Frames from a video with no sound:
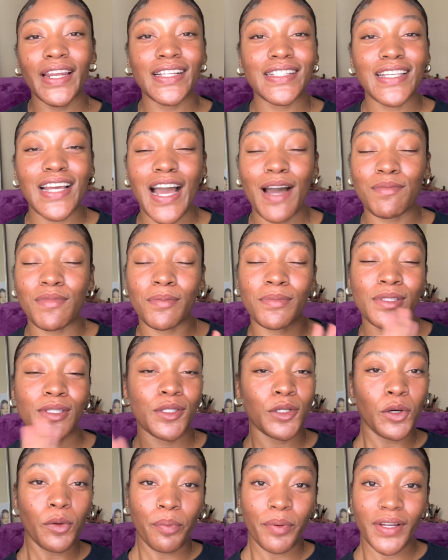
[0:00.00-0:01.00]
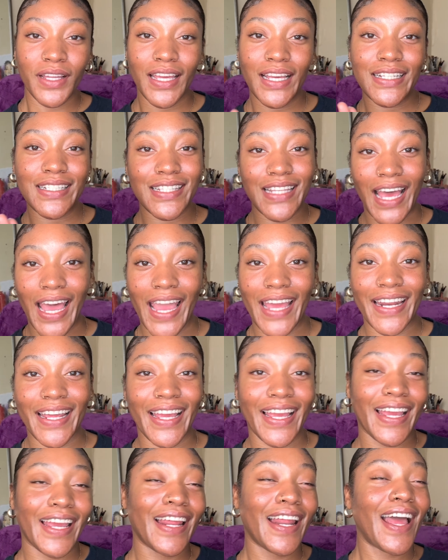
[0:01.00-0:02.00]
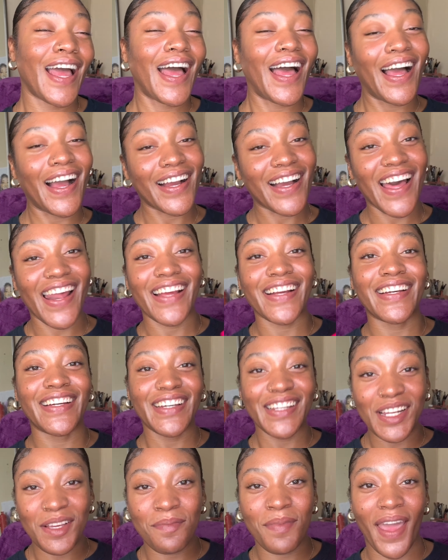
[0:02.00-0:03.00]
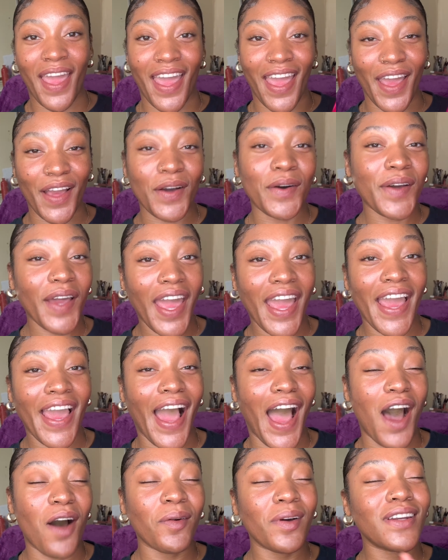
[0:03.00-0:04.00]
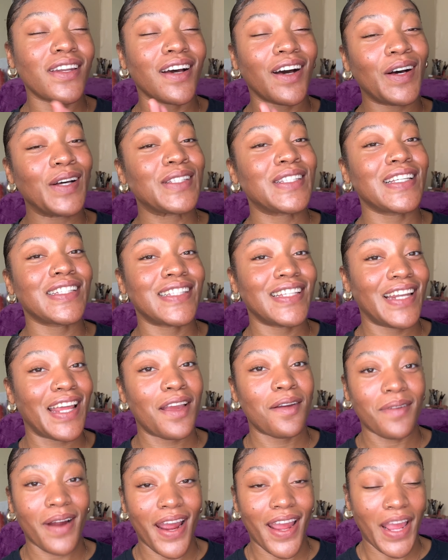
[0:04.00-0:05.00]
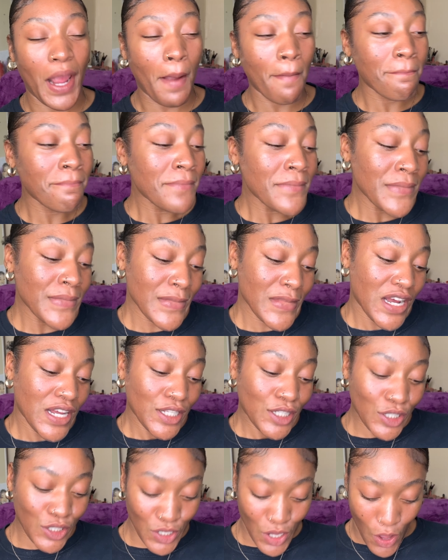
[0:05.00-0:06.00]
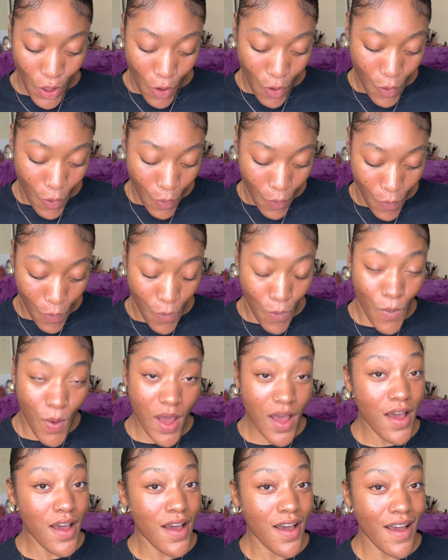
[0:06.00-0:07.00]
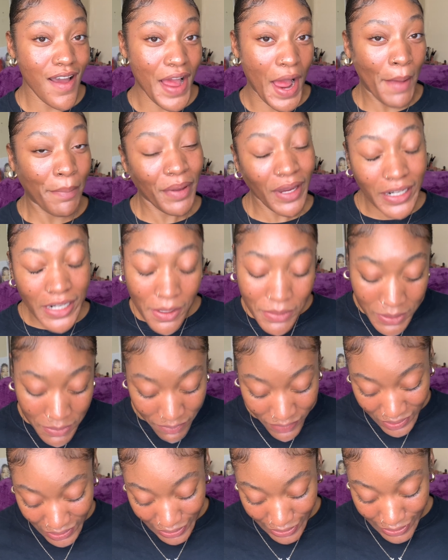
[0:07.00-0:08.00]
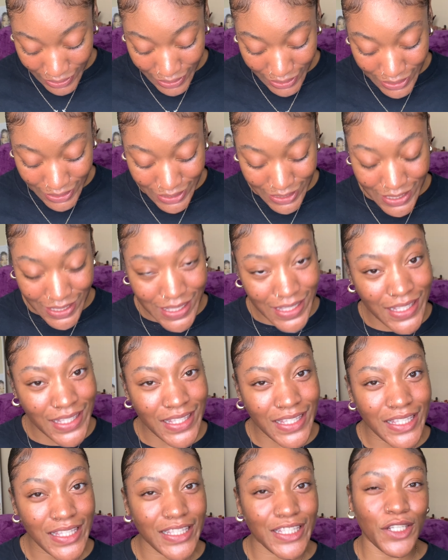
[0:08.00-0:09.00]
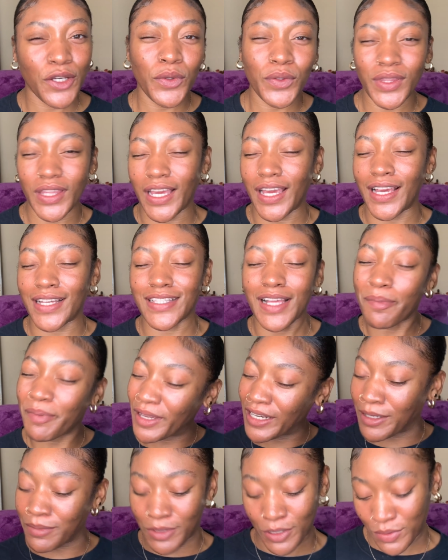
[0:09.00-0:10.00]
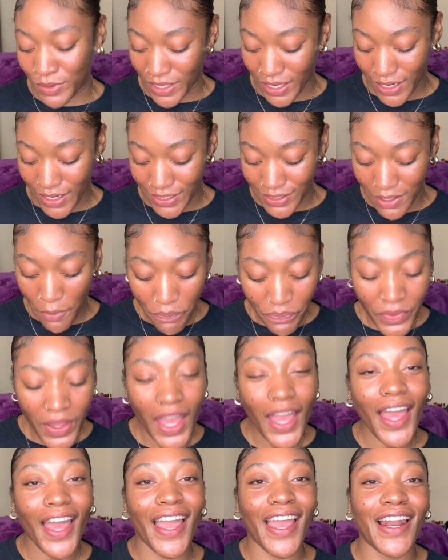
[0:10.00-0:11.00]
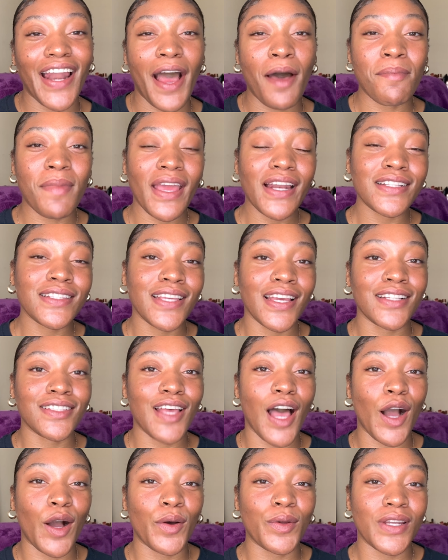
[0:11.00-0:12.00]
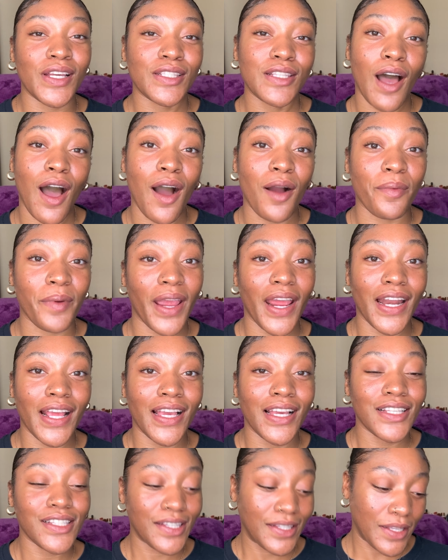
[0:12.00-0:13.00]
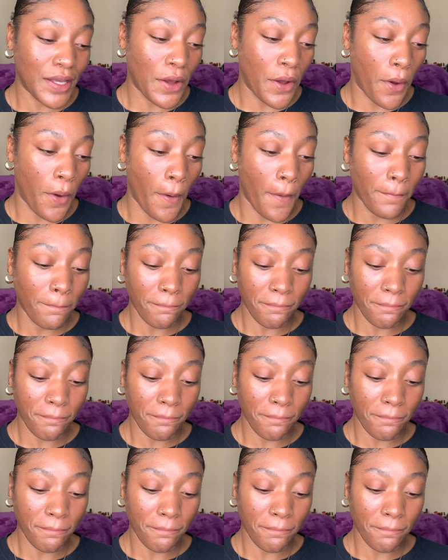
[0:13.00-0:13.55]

anytime I'm super excited, I got a goodie bag, okay? I went to Ulta today, right? So I picked up some things, two things. I picked up two things. And I made a TikTok on this already. So